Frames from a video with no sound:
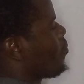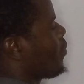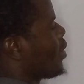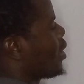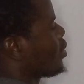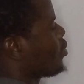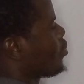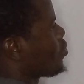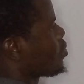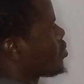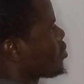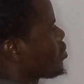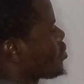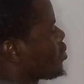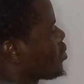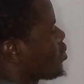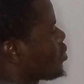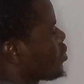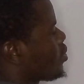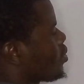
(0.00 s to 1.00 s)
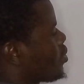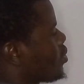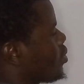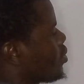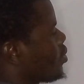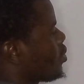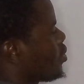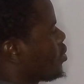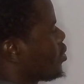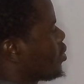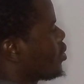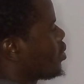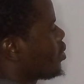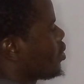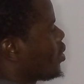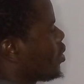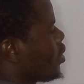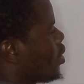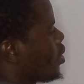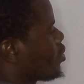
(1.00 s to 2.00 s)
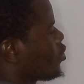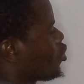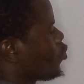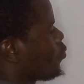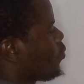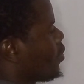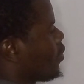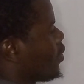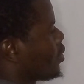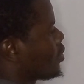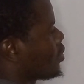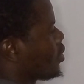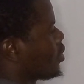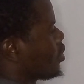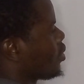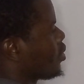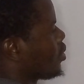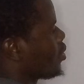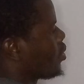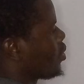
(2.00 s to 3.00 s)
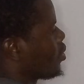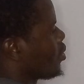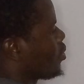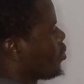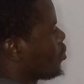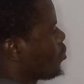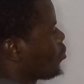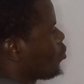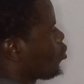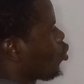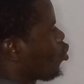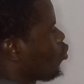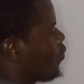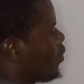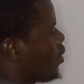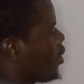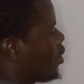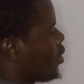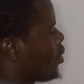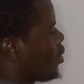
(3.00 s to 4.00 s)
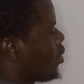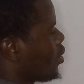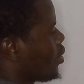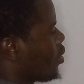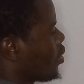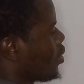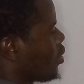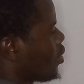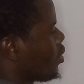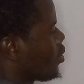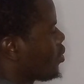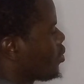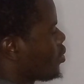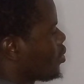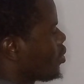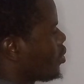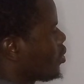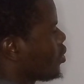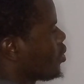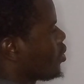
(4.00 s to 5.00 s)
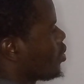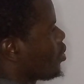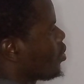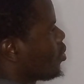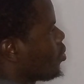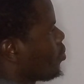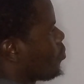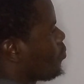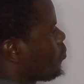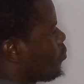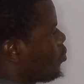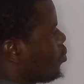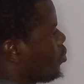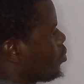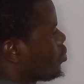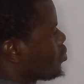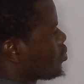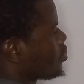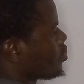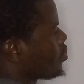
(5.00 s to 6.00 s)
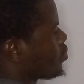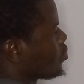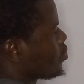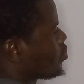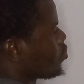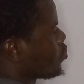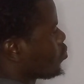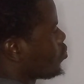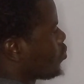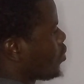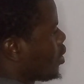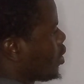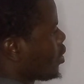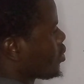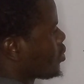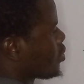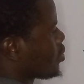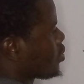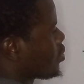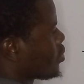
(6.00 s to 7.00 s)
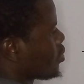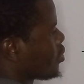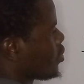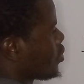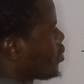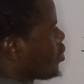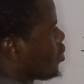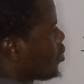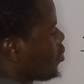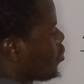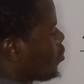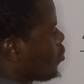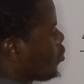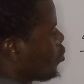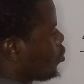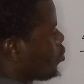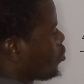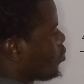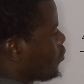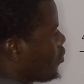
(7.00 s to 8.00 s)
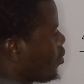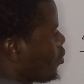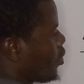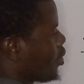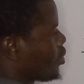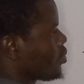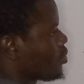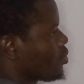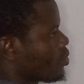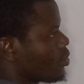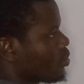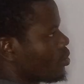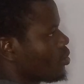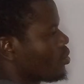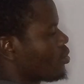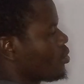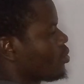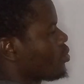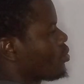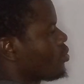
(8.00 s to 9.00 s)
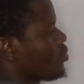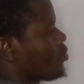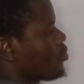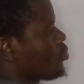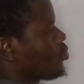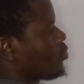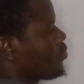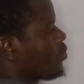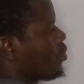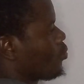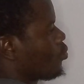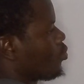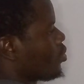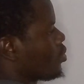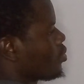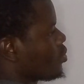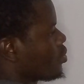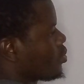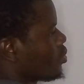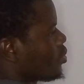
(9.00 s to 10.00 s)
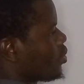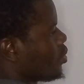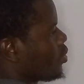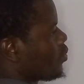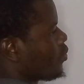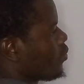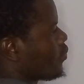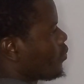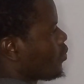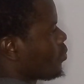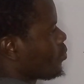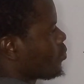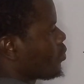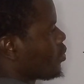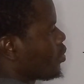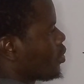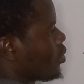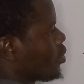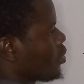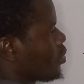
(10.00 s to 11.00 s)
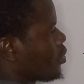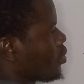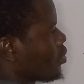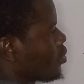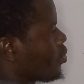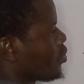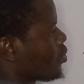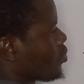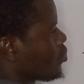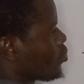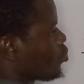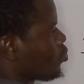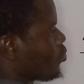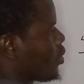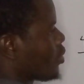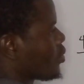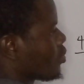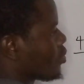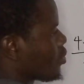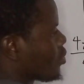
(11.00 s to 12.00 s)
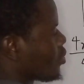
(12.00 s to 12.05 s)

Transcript: minus 3x raised power 3 over 3 plus 2x over 1. So from what? From 3 to 1.